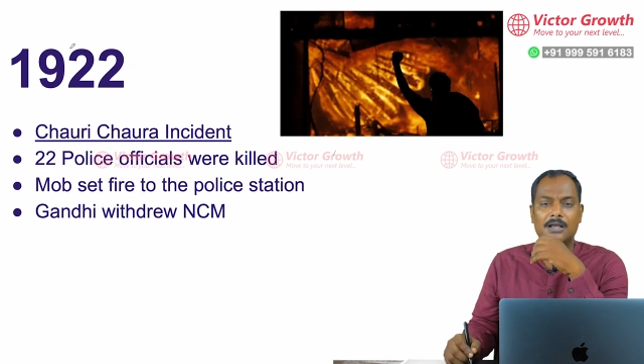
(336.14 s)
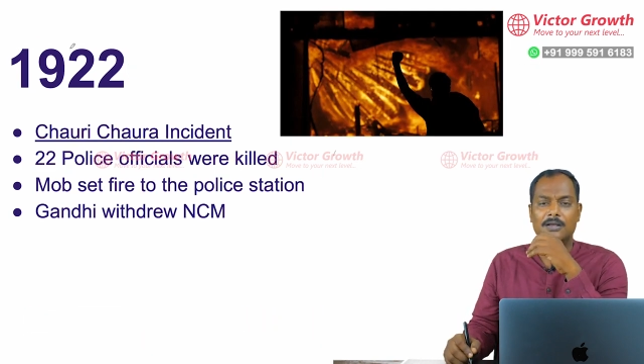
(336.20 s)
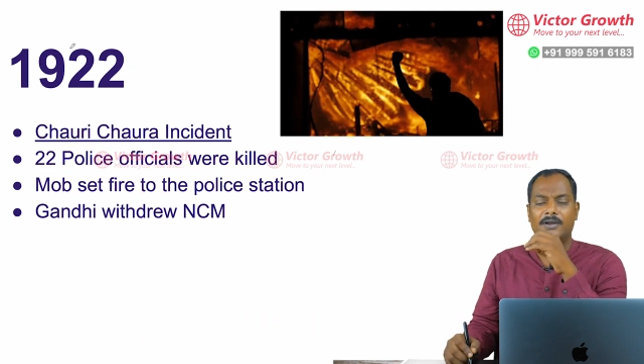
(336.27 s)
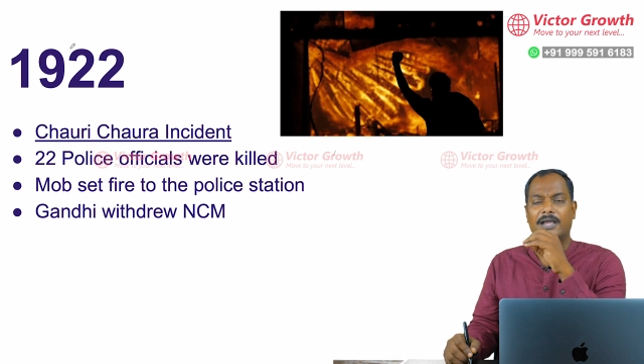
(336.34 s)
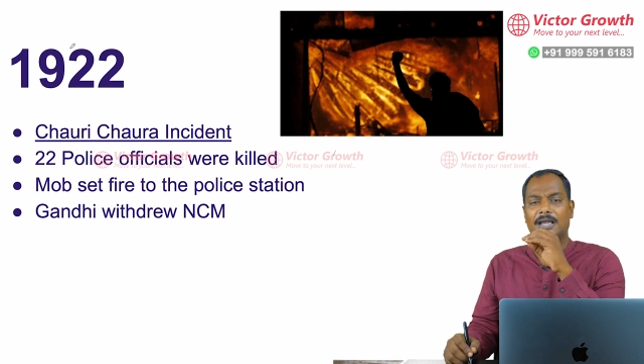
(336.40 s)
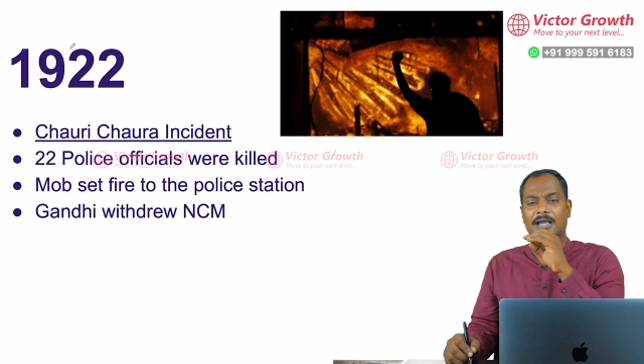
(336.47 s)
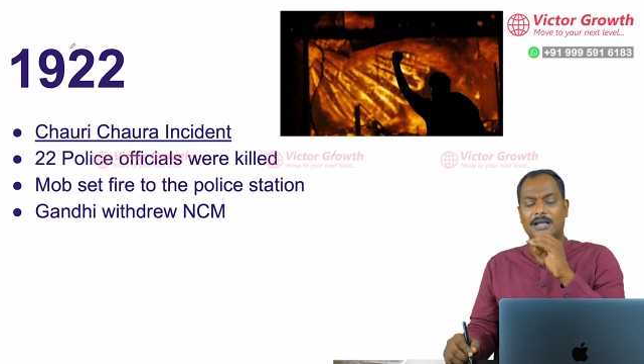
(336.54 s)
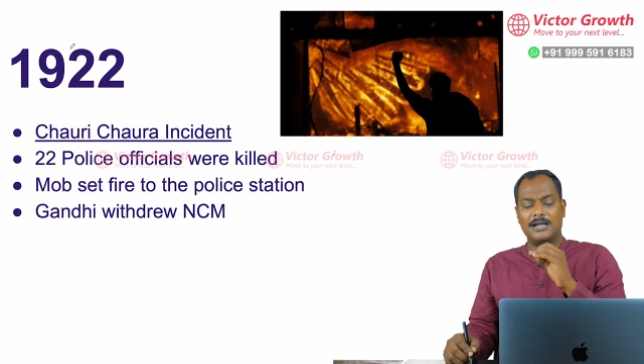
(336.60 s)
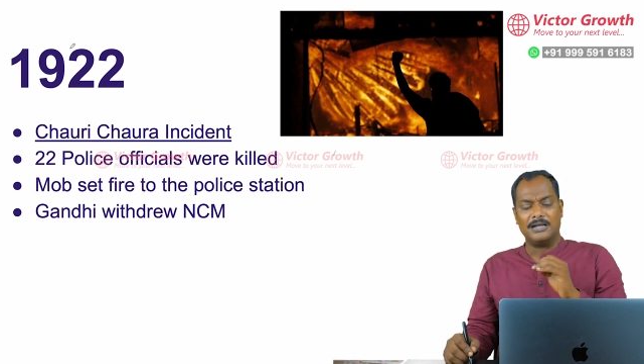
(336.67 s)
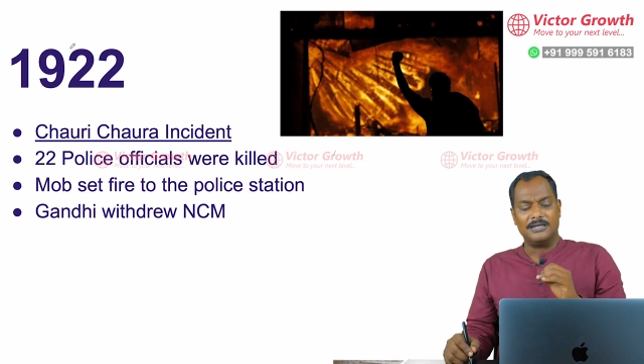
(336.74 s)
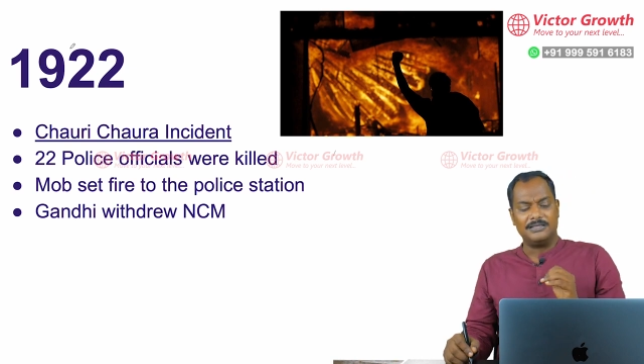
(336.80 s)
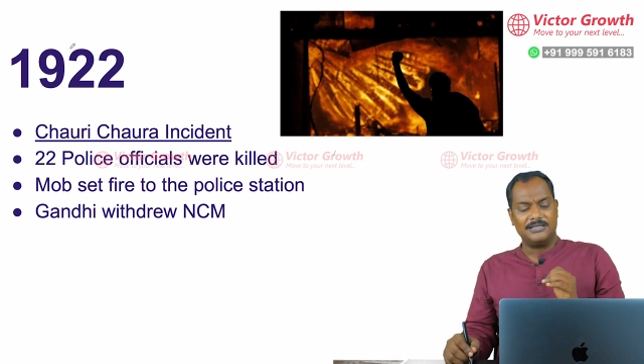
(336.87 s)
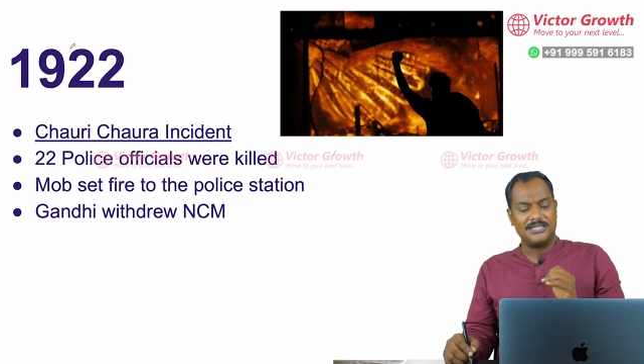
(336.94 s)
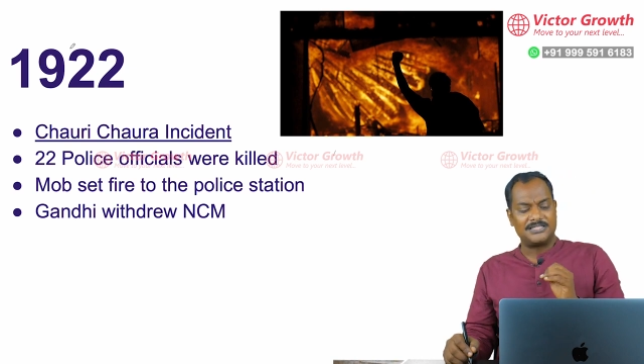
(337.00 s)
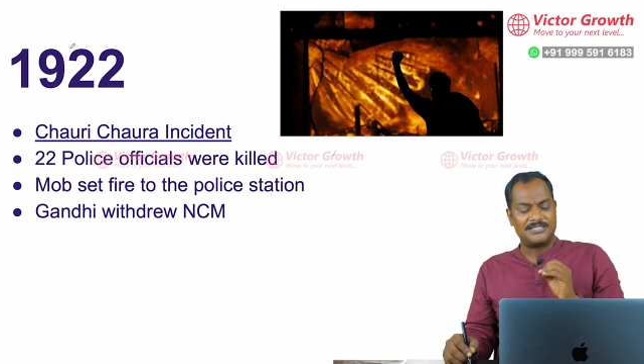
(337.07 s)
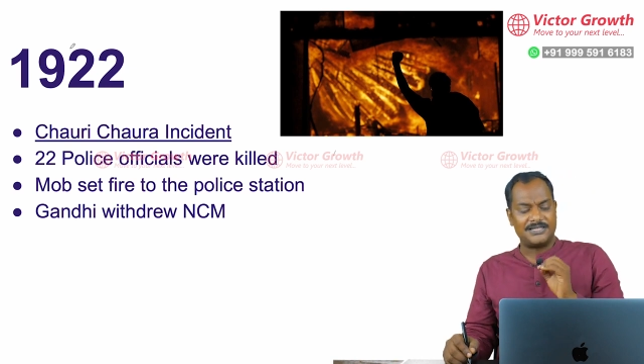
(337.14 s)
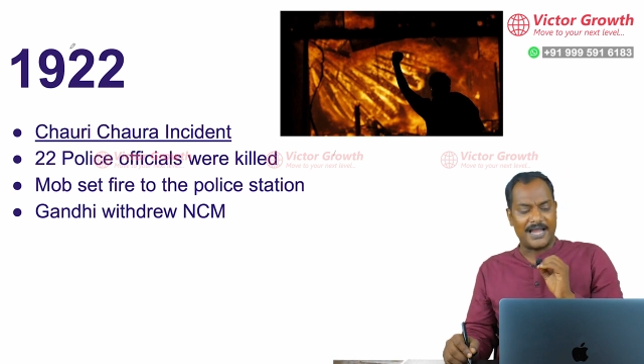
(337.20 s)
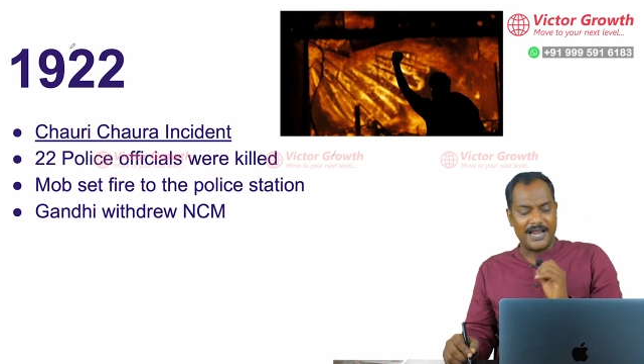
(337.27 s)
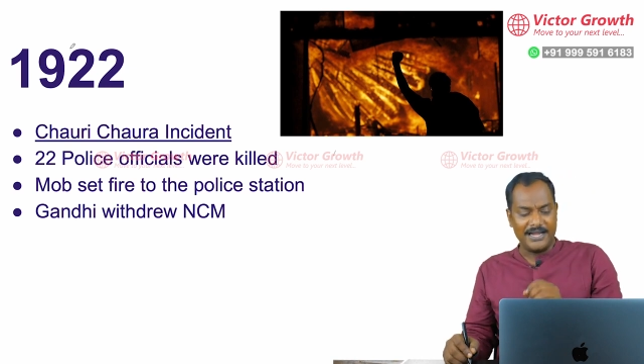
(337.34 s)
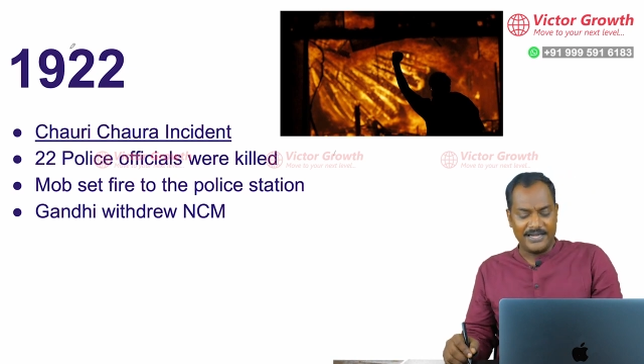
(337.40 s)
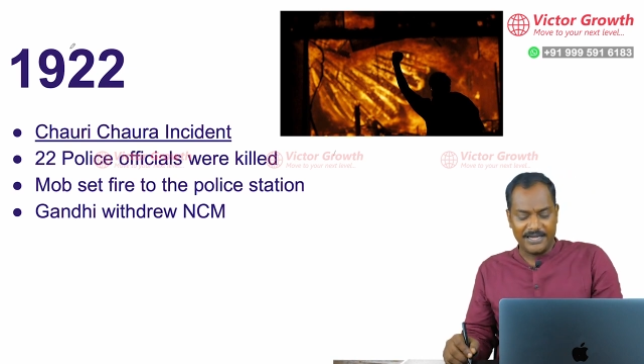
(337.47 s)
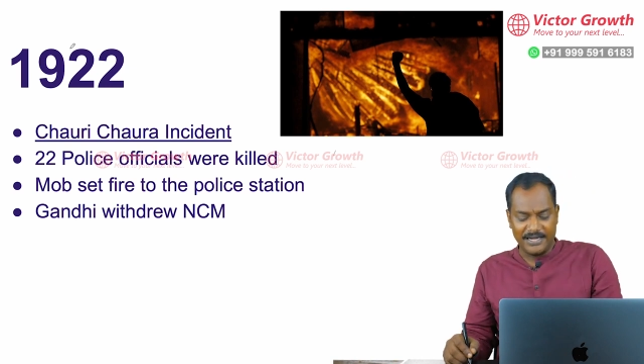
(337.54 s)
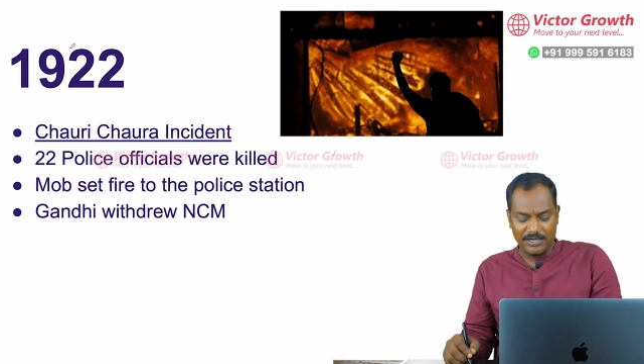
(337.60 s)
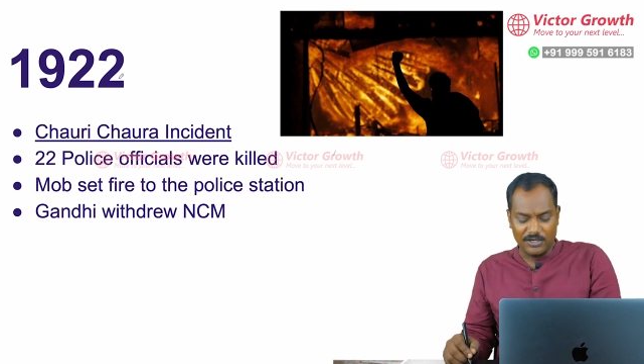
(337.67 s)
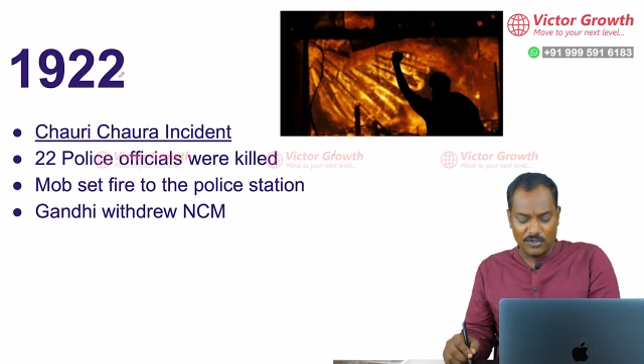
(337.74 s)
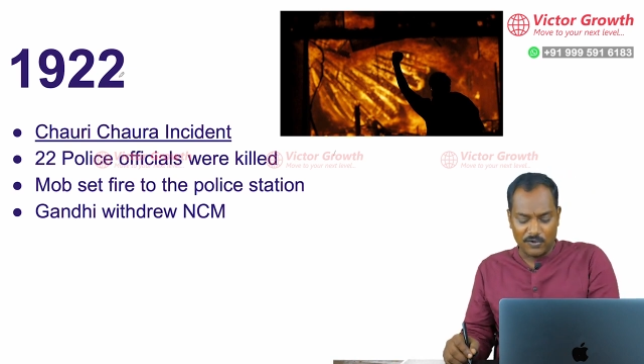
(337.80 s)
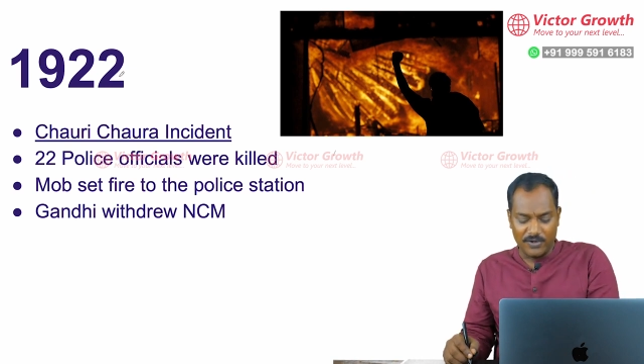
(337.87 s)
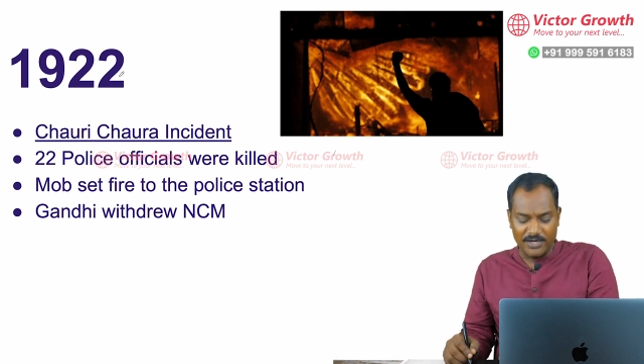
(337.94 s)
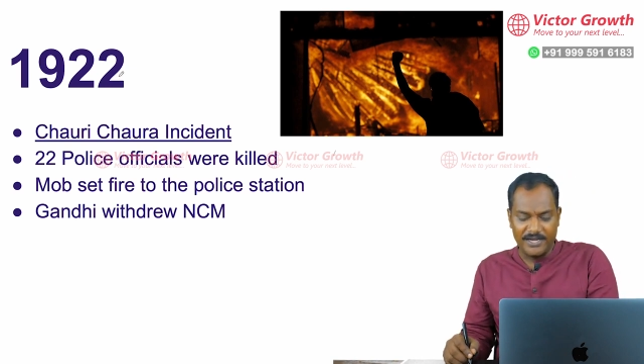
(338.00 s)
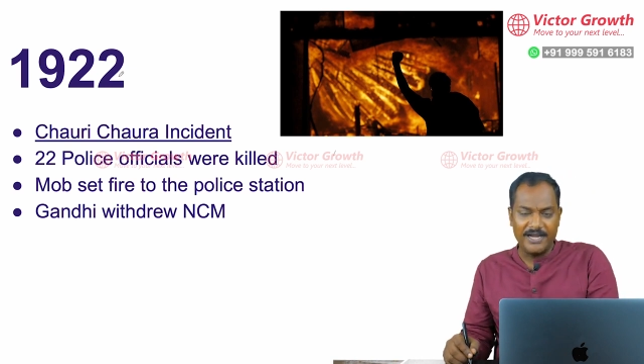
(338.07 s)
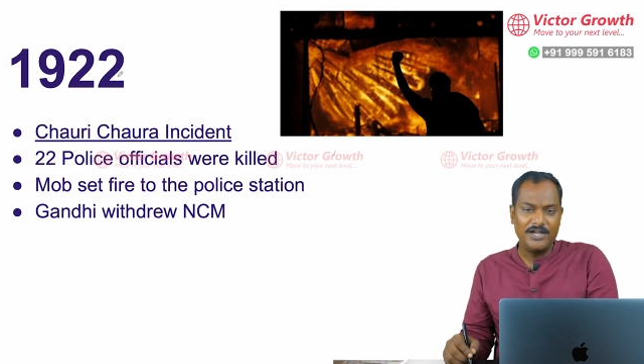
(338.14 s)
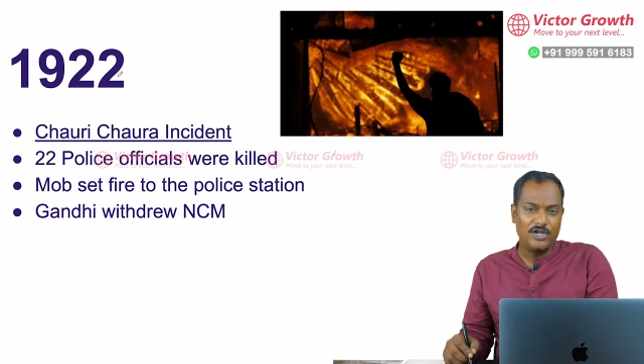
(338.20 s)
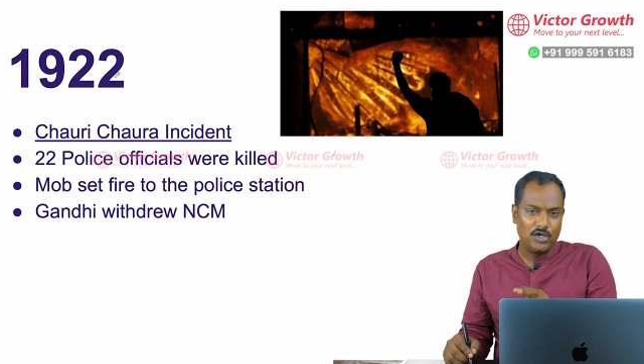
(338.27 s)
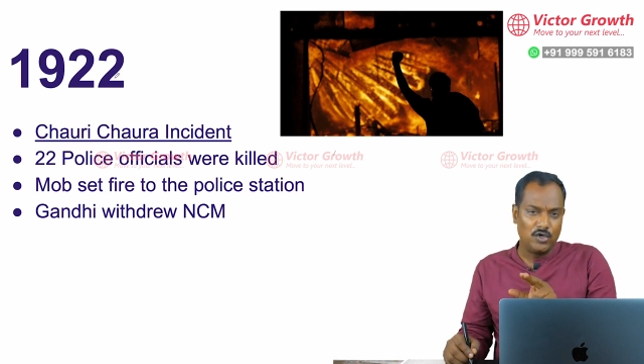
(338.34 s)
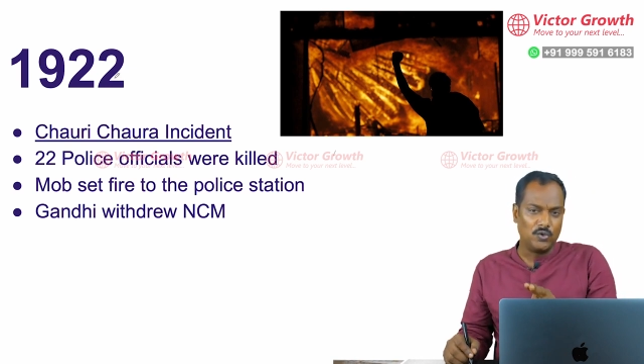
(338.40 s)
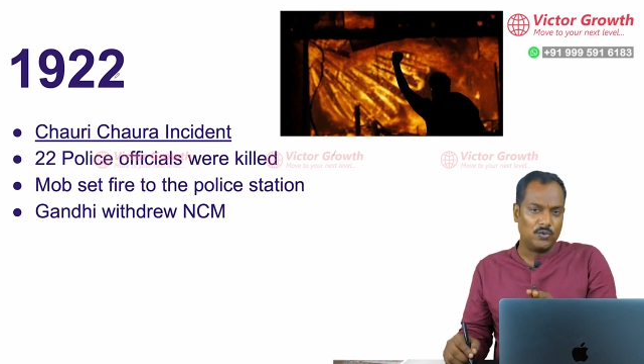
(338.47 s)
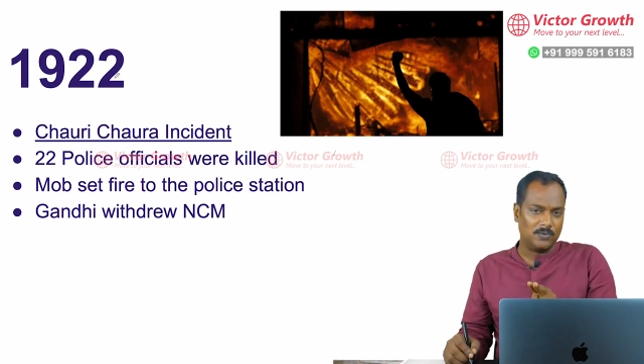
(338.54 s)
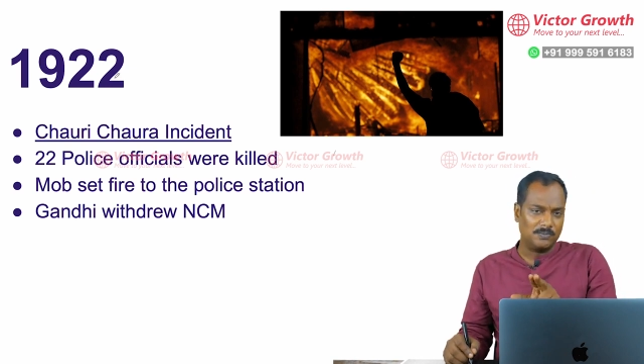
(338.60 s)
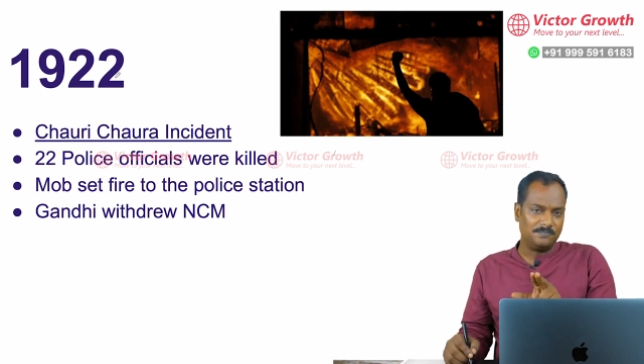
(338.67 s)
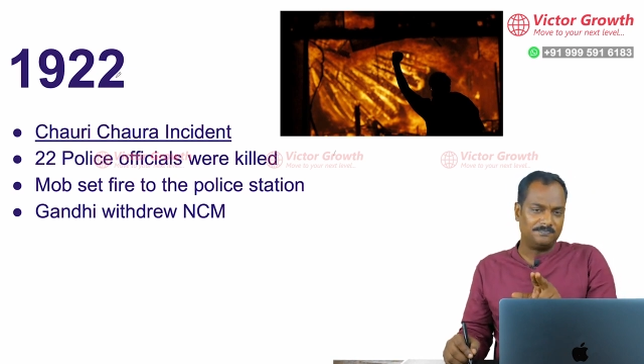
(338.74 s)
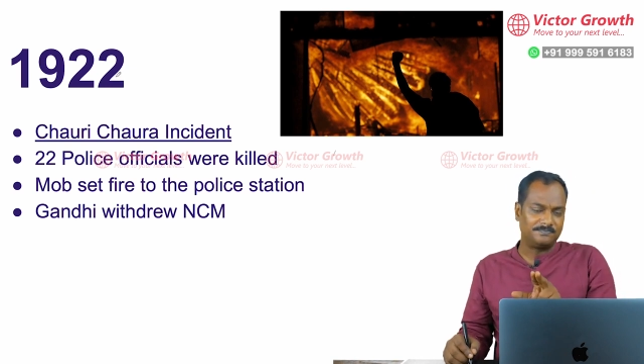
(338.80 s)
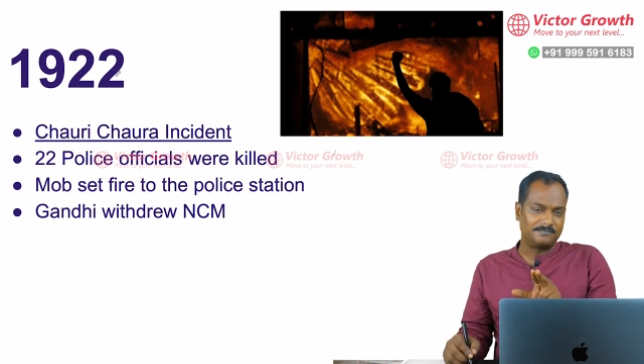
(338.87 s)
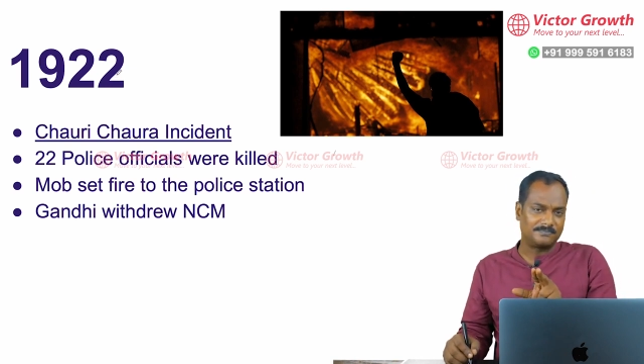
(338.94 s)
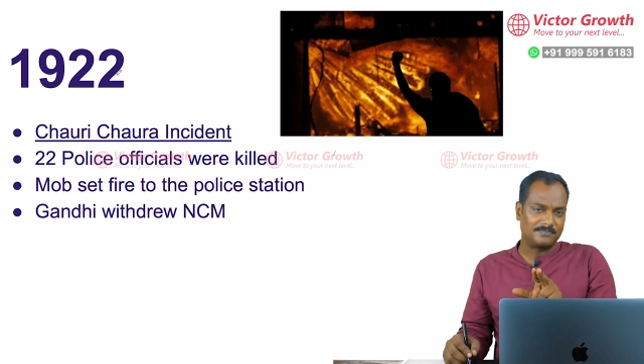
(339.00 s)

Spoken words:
Okay, this 1922